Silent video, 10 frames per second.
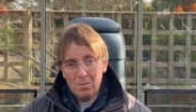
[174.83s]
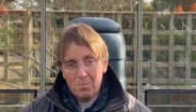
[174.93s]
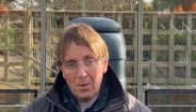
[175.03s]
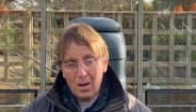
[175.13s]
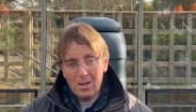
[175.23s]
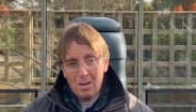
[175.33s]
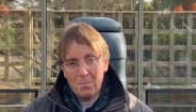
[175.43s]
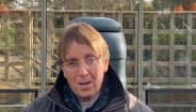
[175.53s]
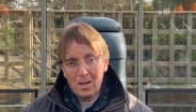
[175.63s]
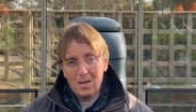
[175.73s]
by there
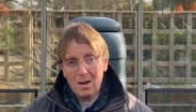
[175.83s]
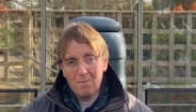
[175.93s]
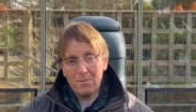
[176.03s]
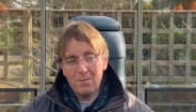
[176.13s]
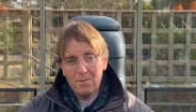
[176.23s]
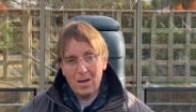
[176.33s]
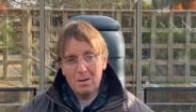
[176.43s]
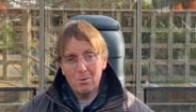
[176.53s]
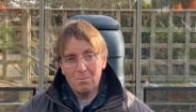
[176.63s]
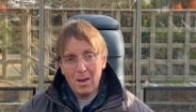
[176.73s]
being enough
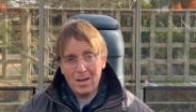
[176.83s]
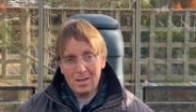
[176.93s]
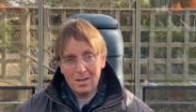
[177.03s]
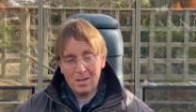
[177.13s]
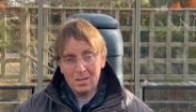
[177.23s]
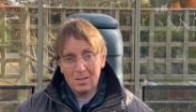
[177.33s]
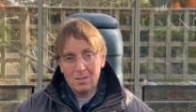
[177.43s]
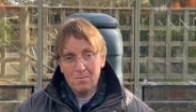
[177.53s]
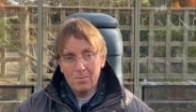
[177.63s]
available manganese.